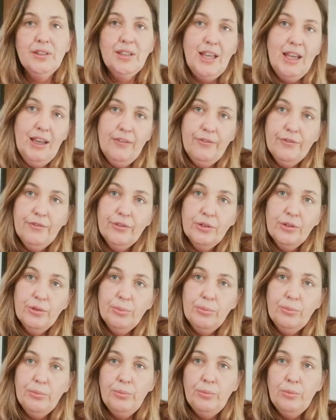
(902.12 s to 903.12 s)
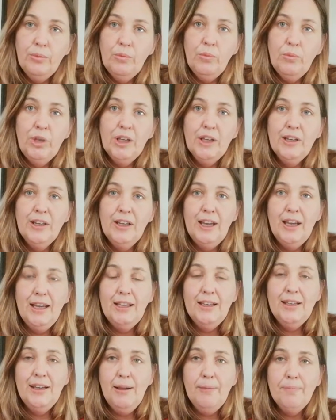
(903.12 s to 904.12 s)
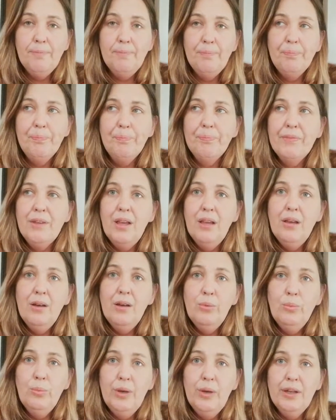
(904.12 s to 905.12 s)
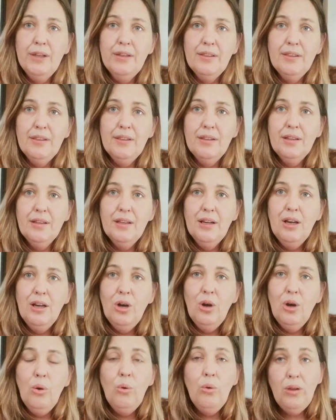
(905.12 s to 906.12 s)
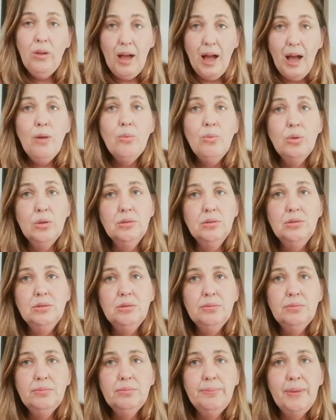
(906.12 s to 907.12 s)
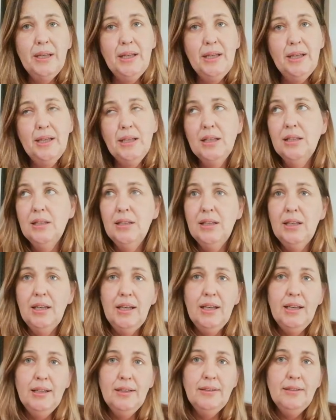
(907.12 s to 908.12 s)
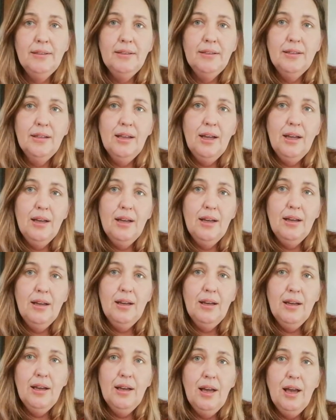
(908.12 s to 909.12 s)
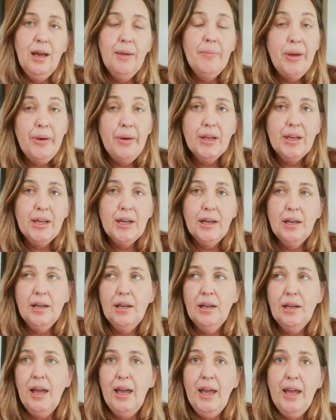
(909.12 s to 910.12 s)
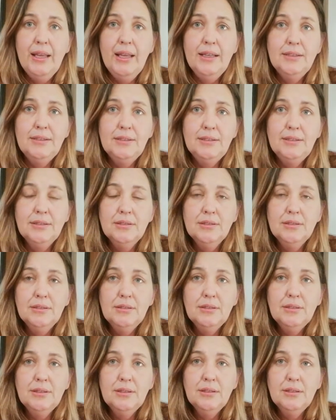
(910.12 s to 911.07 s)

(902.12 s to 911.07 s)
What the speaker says: you're not careful, we're going to end up with all our wool being in America and